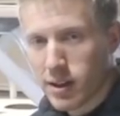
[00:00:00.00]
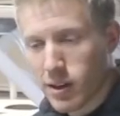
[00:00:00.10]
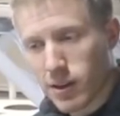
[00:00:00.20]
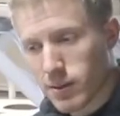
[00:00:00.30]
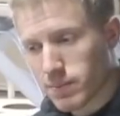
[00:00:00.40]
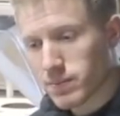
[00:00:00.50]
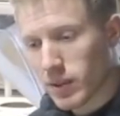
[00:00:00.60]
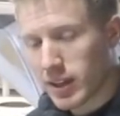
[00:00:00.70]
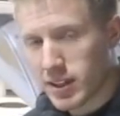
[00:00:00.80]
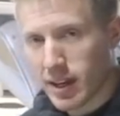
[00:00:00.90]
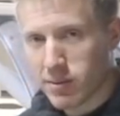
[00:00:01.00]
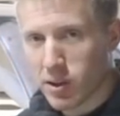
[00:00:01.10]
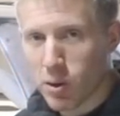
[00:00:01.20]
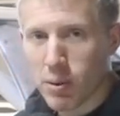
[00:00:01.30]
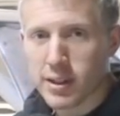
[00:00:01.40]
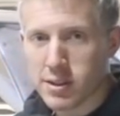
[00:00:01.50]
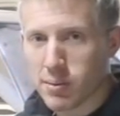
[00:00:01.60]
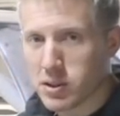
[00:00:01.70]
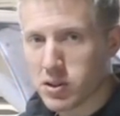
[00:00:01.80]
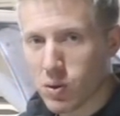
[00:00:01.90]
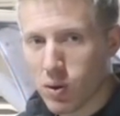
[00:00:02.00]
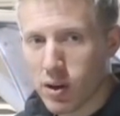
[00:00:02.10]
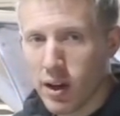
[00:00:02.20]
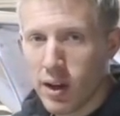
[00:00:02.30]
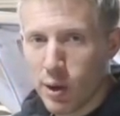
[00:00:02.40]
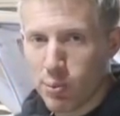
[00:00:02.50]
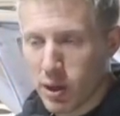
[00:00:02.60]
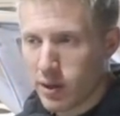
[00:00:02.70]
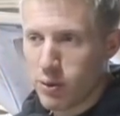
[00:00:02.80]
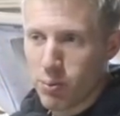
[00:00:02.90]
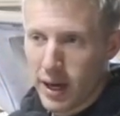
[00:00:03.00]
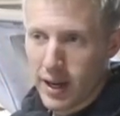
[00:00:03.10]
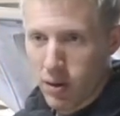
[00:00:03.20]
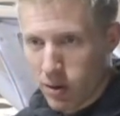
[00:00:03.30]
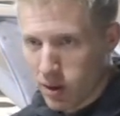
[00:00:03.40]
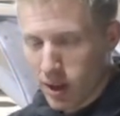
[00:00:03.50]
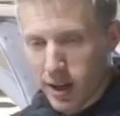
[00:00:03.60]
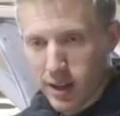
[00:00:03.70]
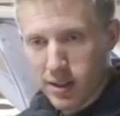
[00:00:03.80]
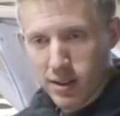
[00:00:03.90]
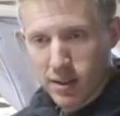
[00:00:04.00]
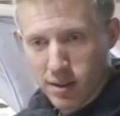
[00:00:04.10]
I did have to go buy some in store, but if you buy it all online